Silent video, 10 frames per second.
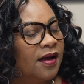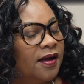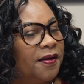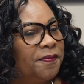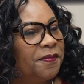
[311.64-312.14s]

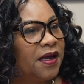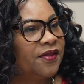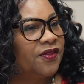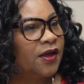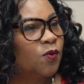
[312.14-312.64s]
I
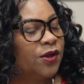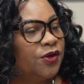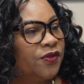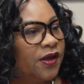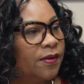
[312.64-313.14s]
think when
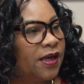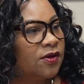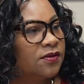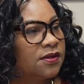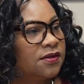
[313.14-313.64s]
you think
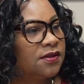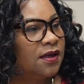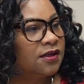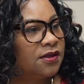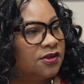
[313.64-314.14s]
about
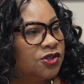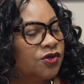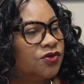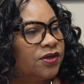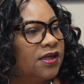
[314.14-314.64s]

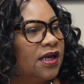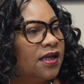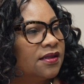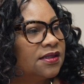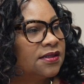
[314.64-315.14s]
children
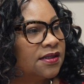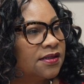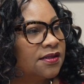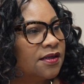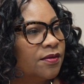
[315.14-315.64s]
in the
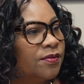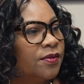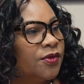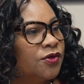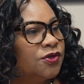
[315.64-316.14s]

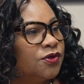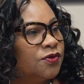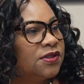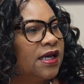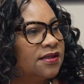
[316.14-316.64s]
system, you do
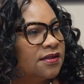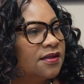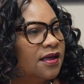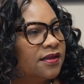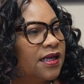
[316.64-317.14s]
tend to
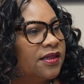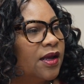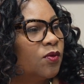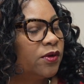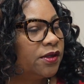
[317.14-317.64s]
think that
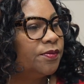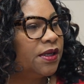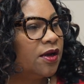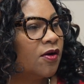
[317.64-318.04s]
they would be